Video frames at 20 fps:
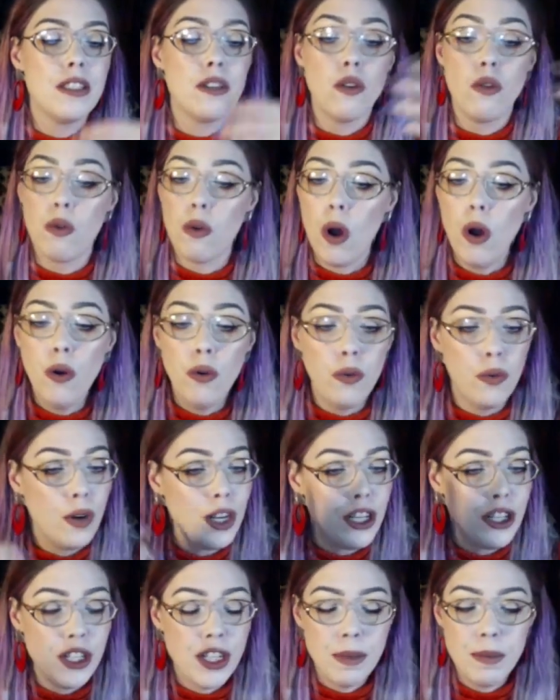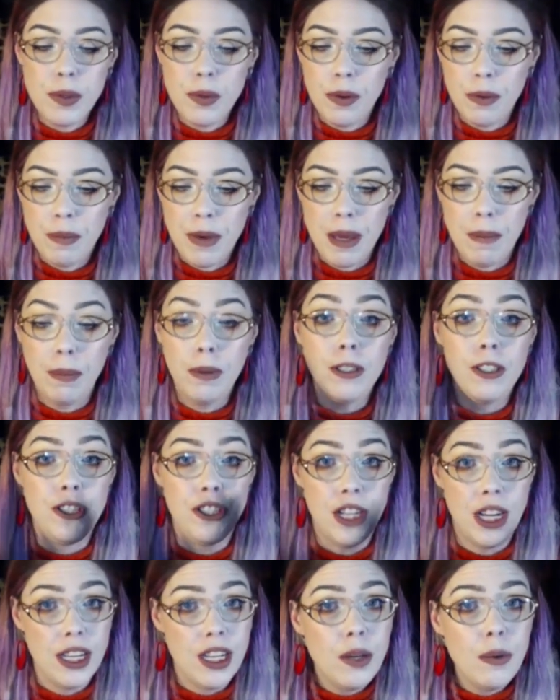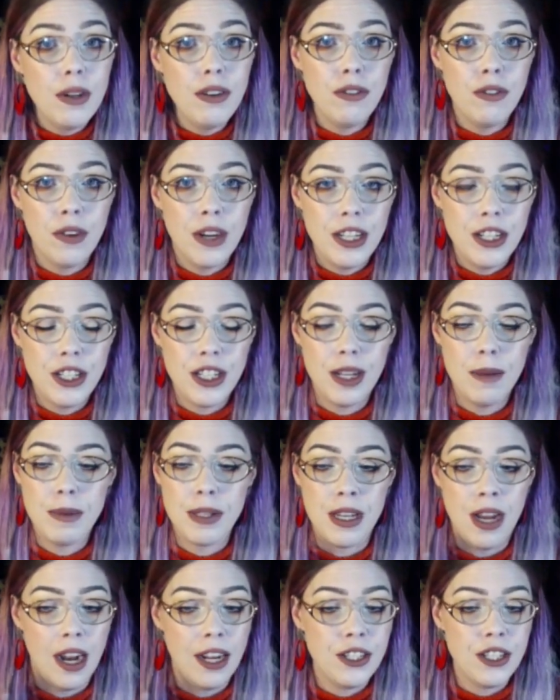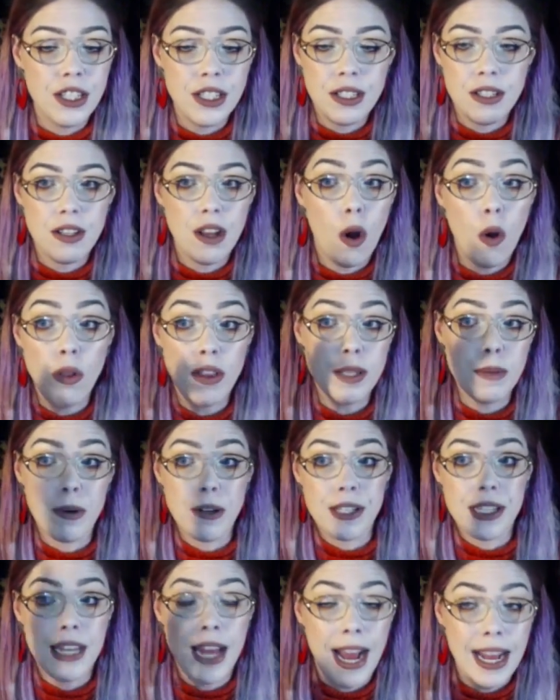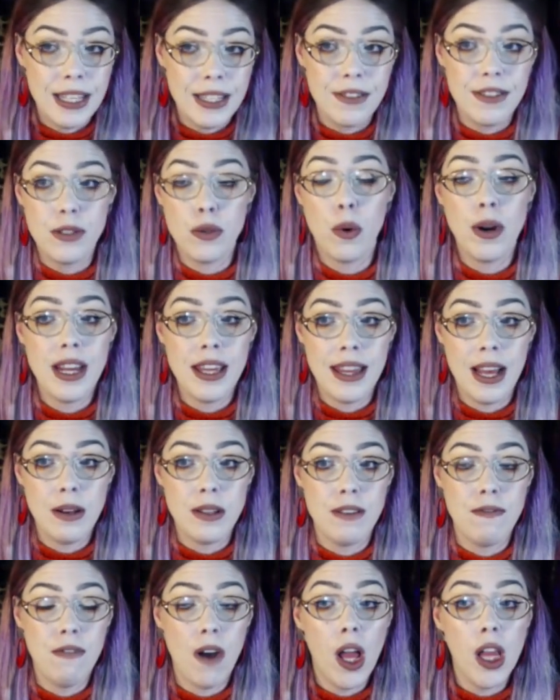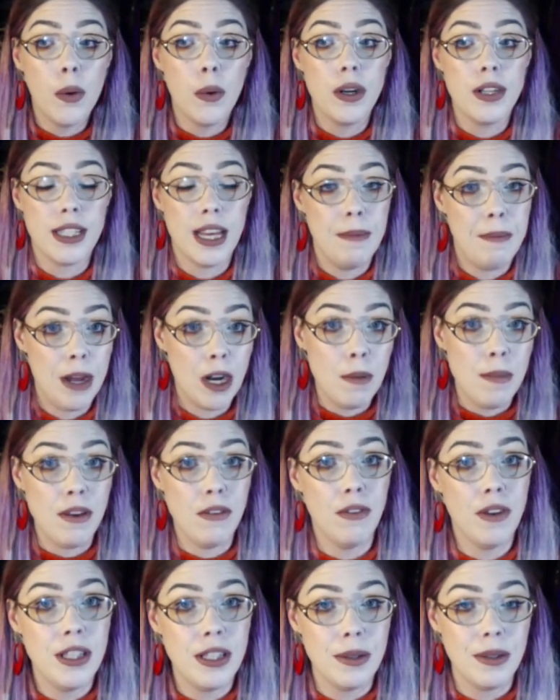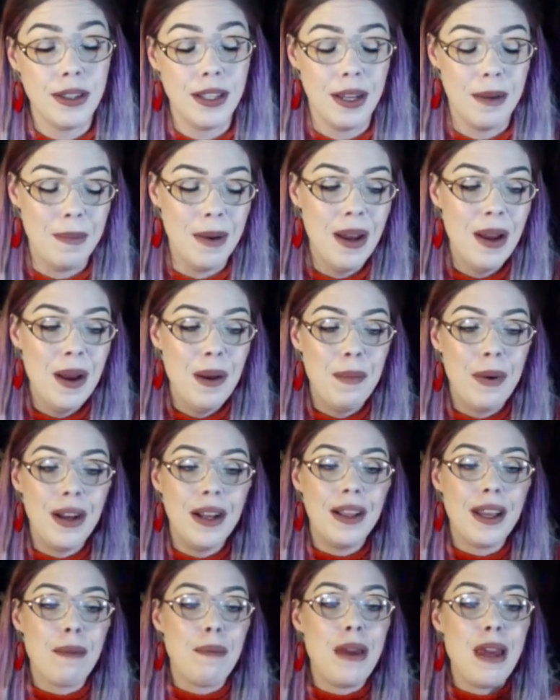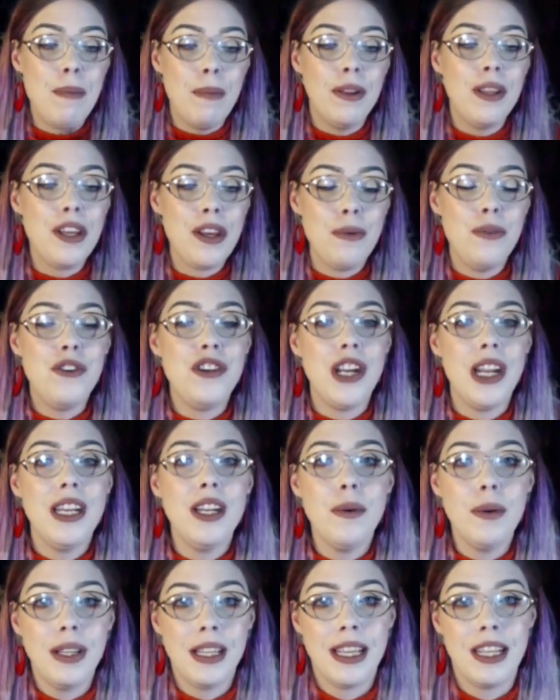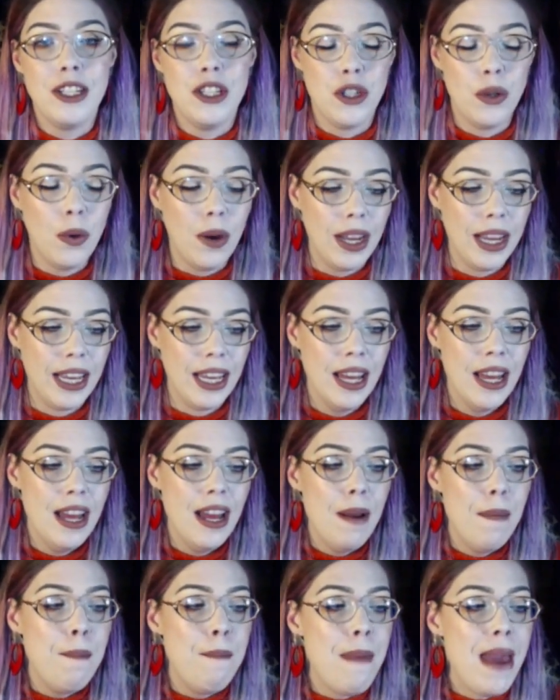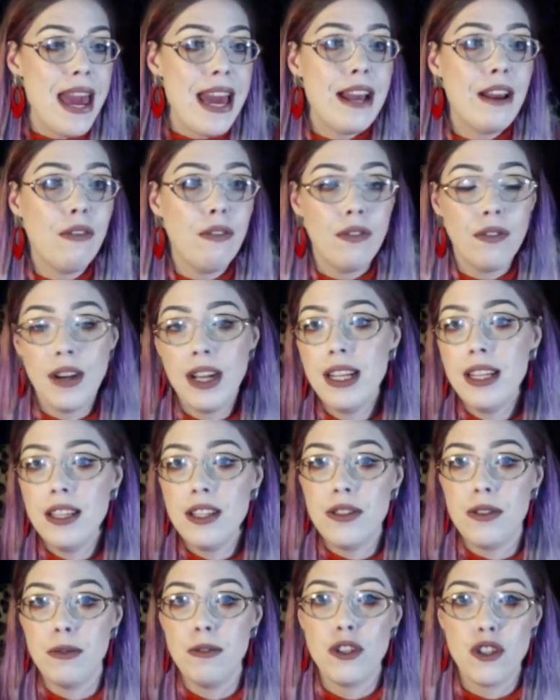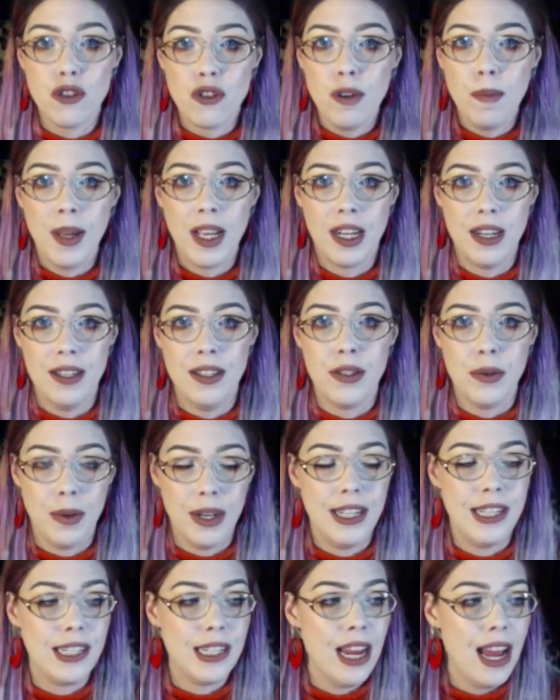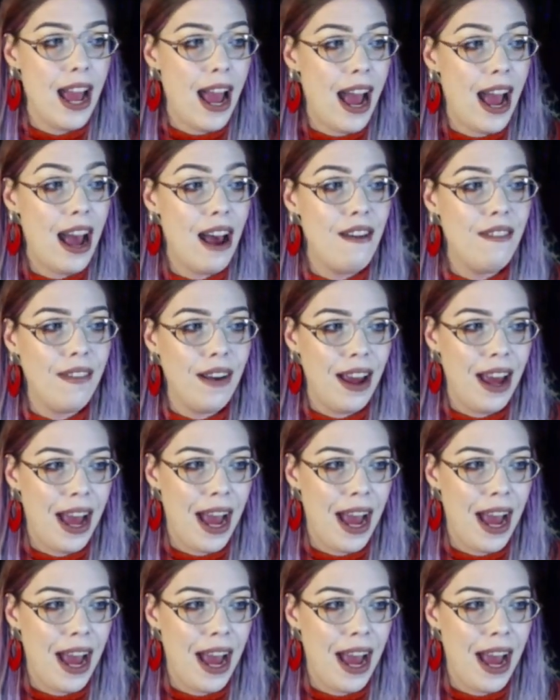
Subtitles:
grow friendships with people, genuine friendships, not just, oh, this person has 20,000 followers, I better be friends with them, but like people that you genuinely enjoy. Make friends streaming on Twitch. Have